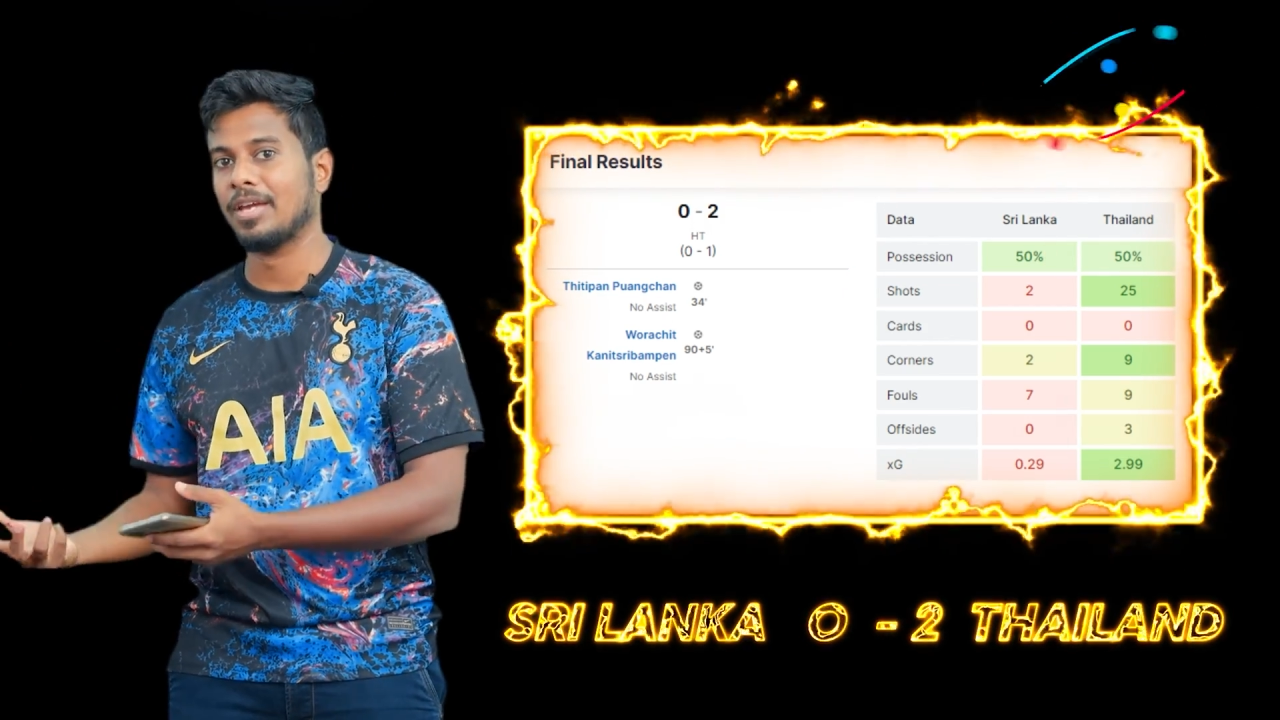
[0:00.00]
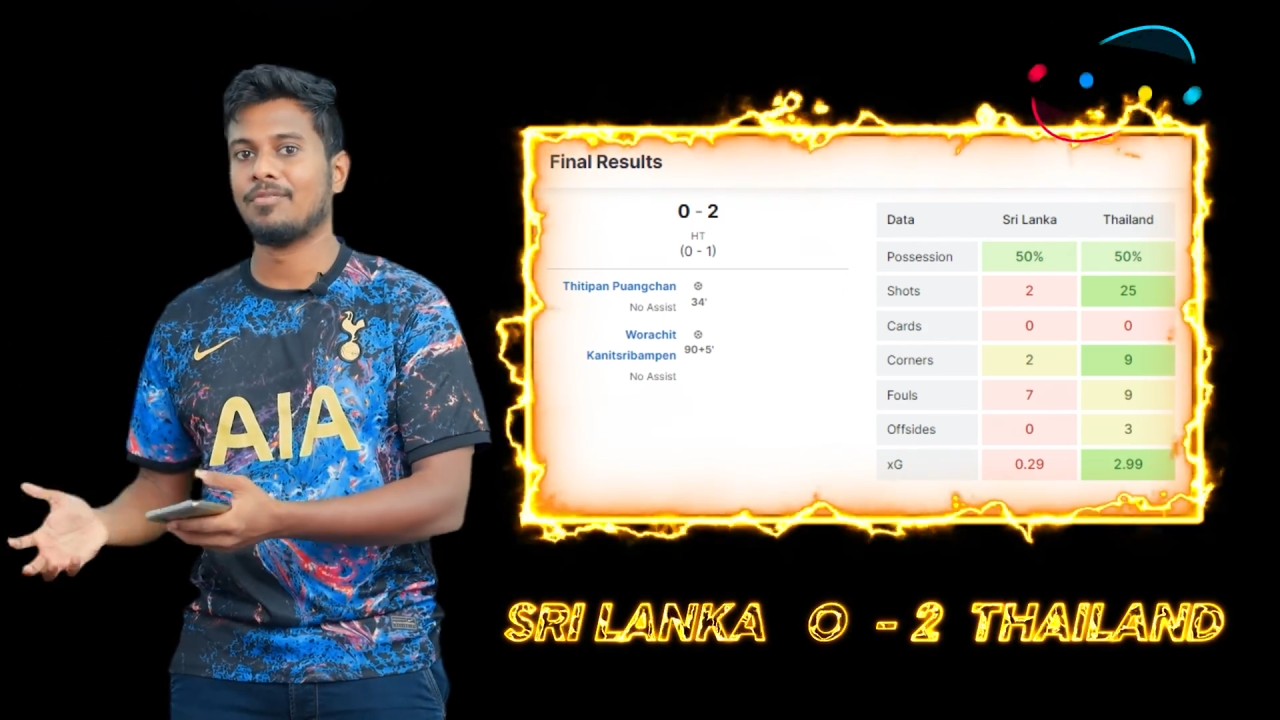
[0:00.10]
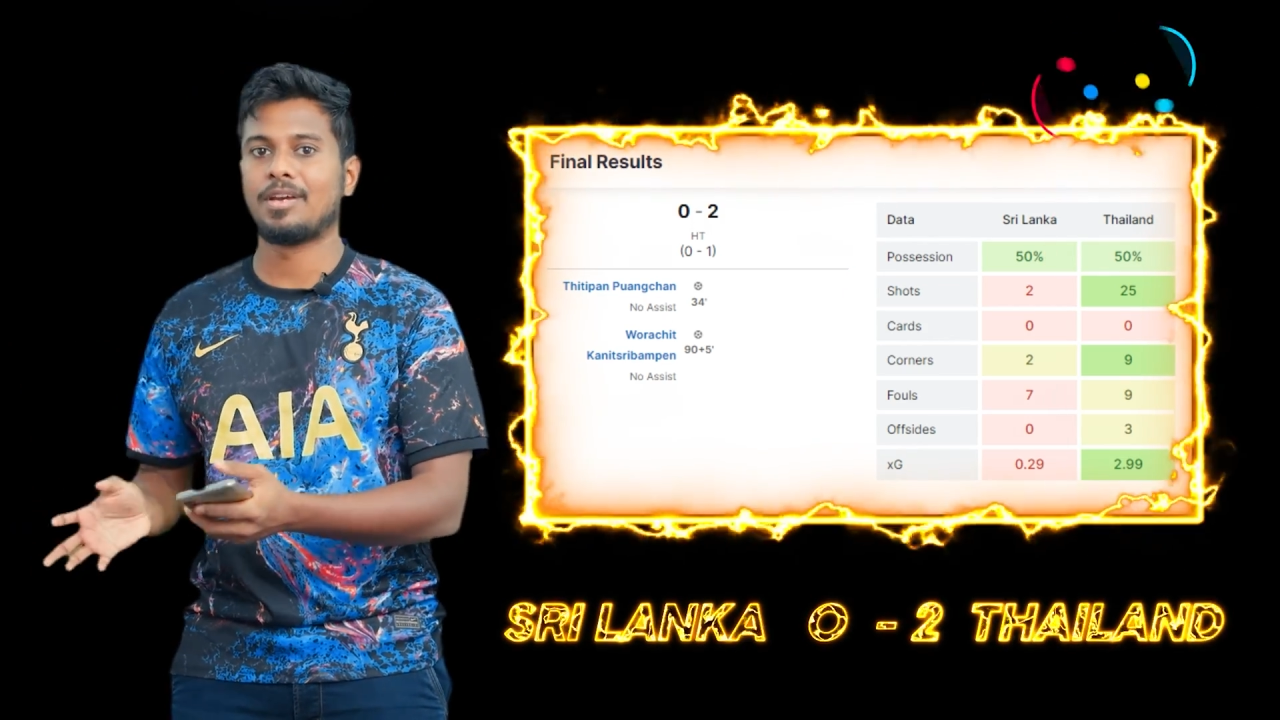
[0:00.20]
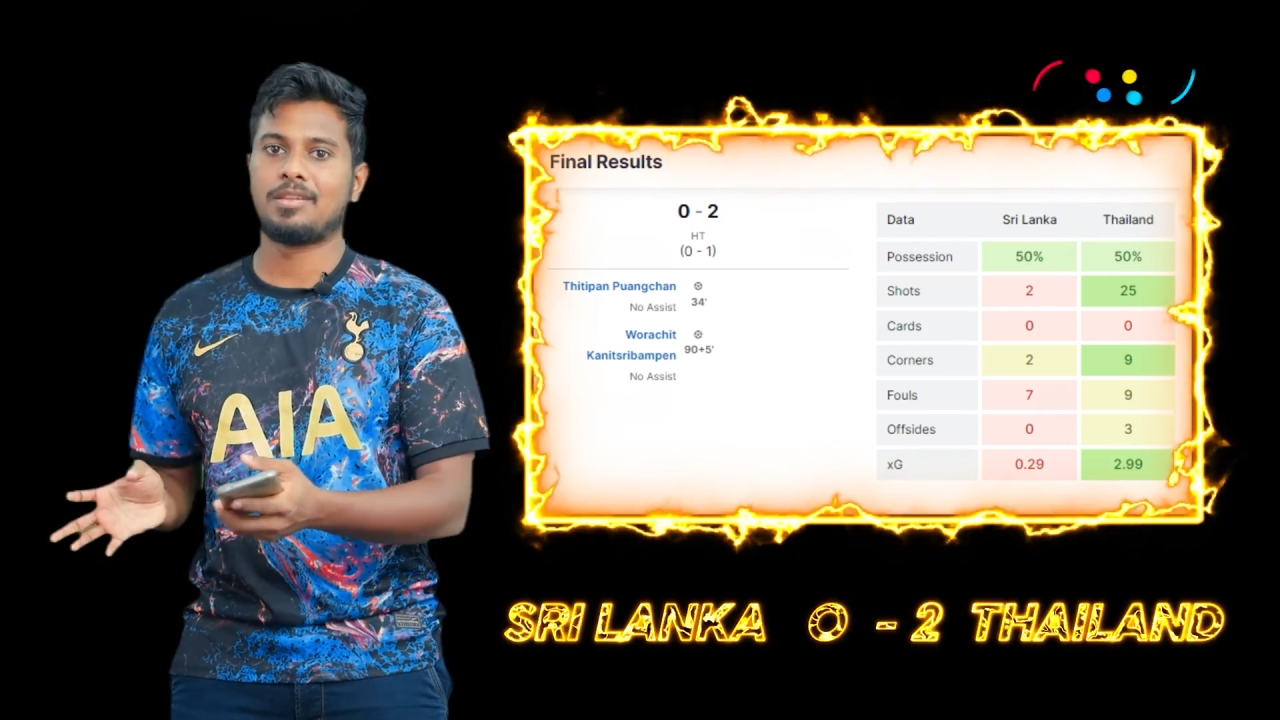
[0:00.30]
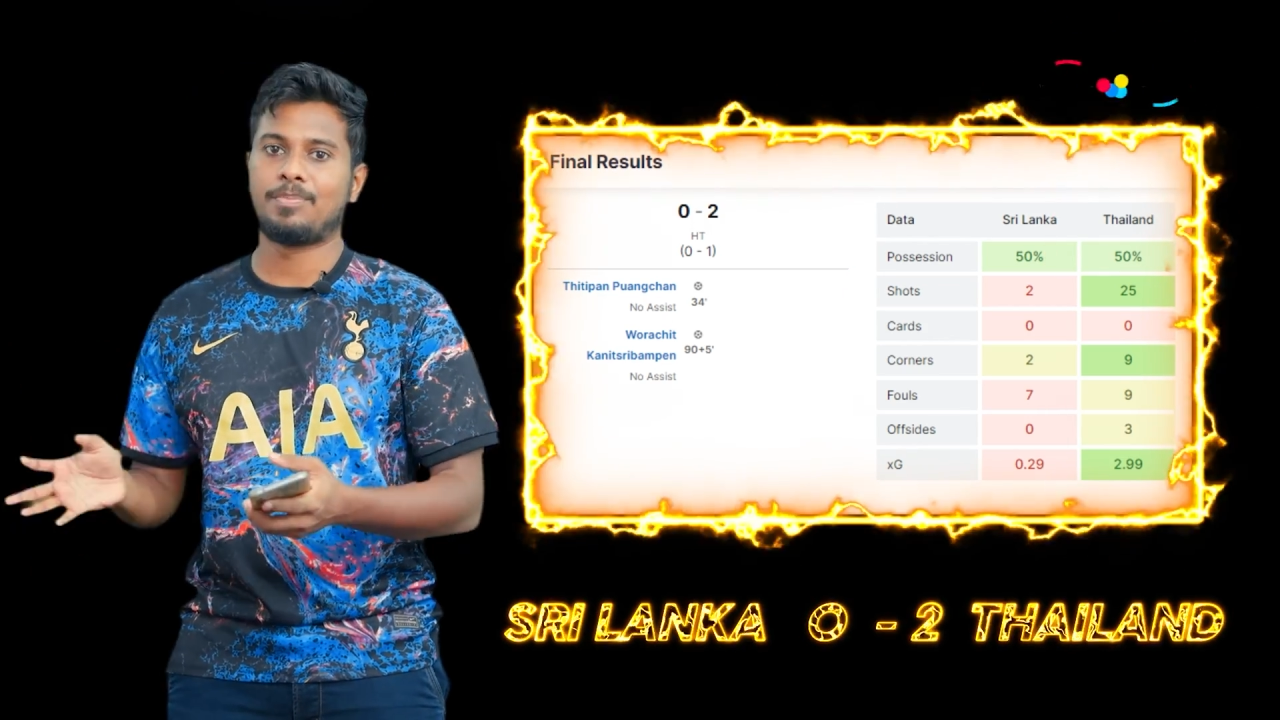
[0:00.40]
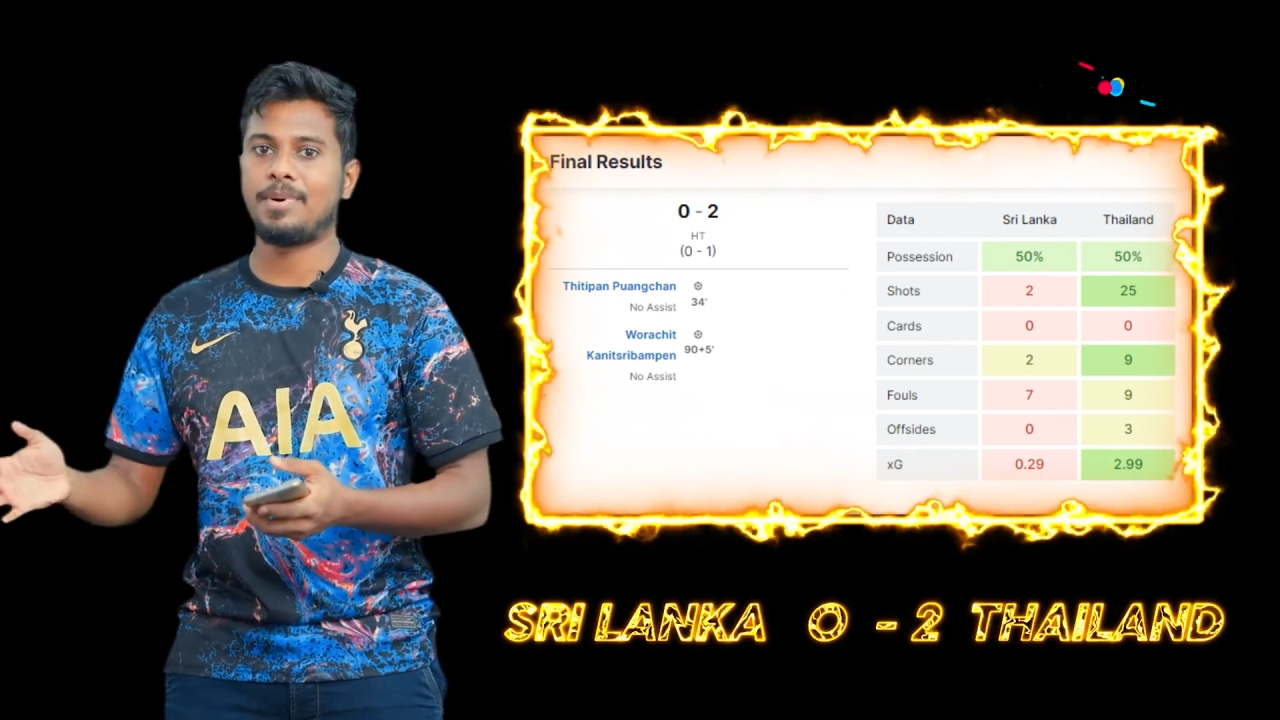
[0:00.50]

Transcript: game where they